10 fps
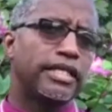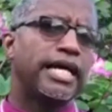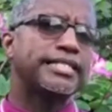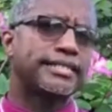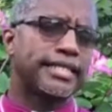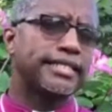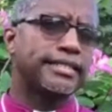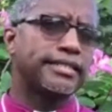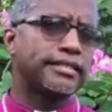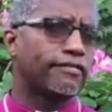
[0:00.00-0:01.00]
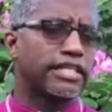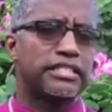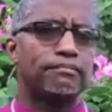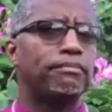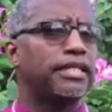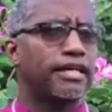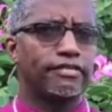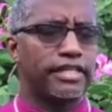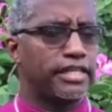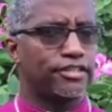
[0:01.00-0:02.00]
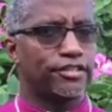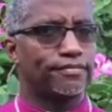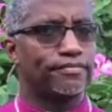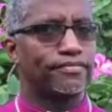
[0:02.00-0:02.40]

as citizens of this beloved nation,